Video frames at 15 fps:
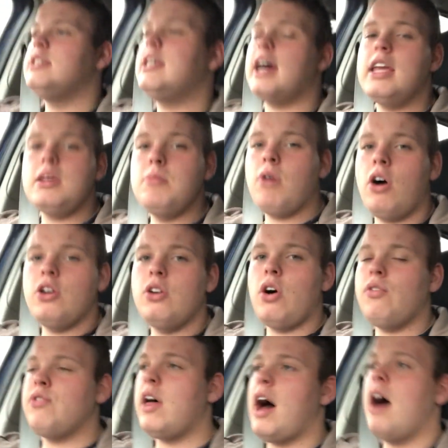Take your mind
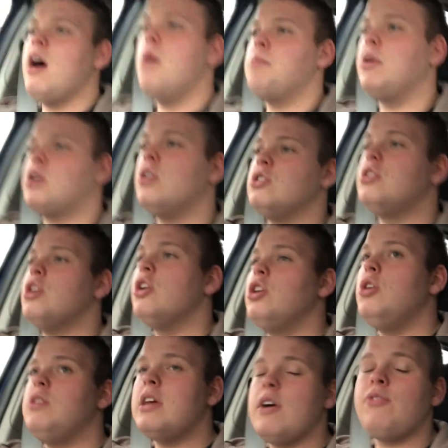off that, because
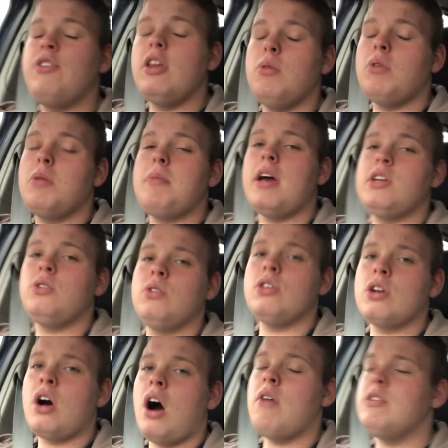you definitely want to make sure
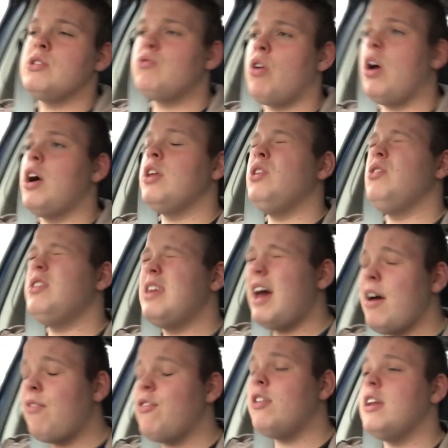the car is right, and you
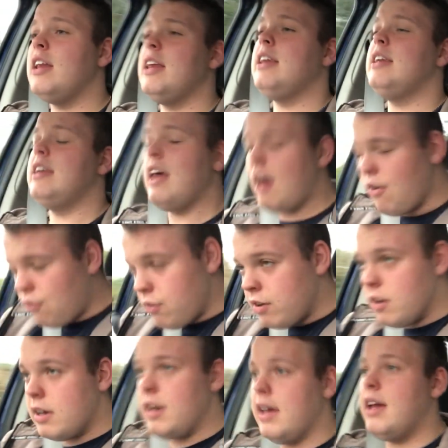
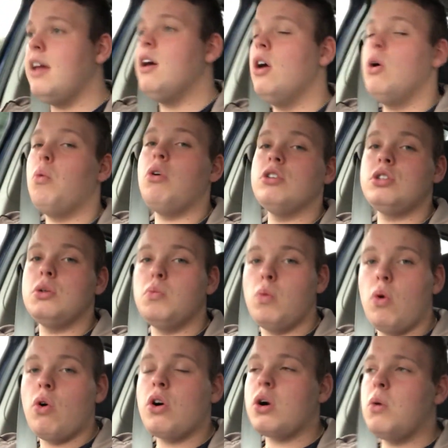definitely want to
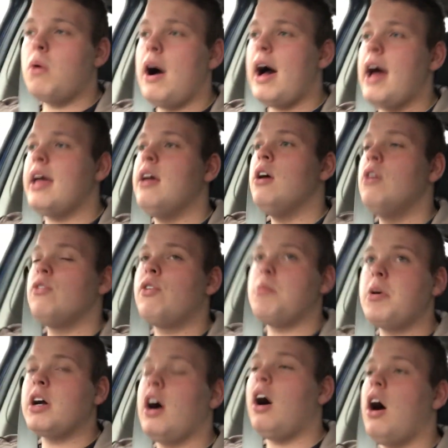walk away
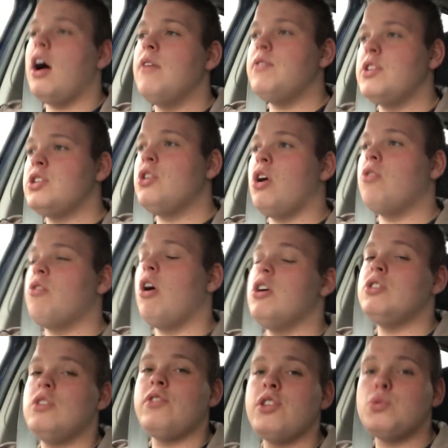from a car if it's not
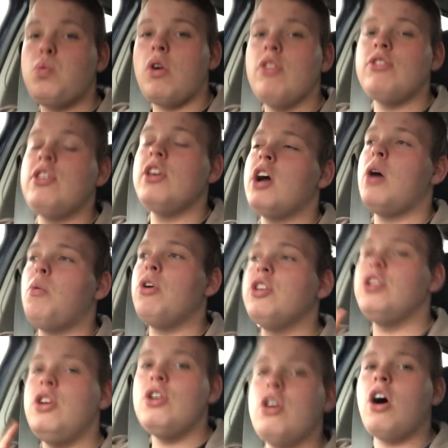right. So if there's one thing I
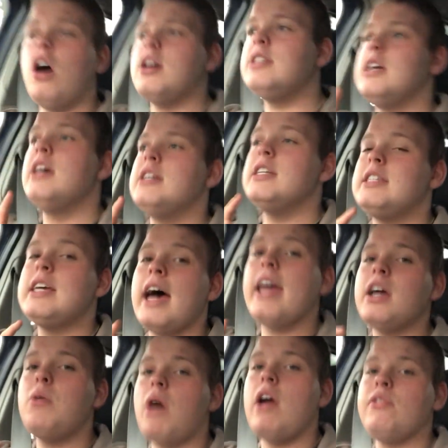want you guys to
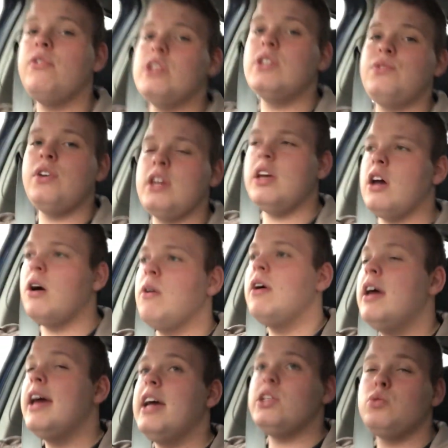take away from this video,
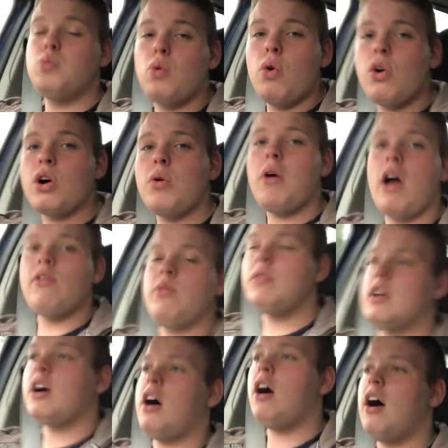it's walk away from
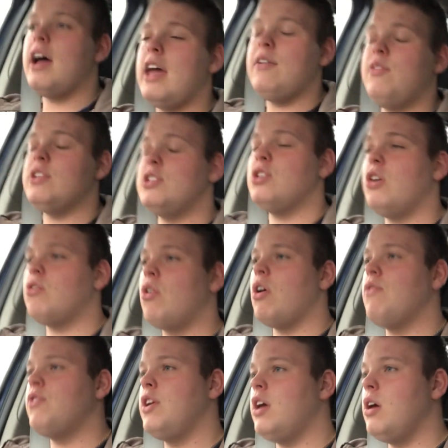the car if it's not
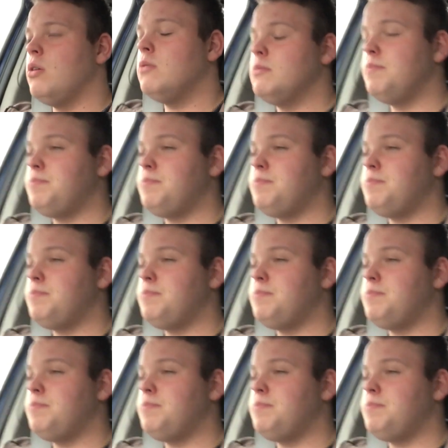right for you.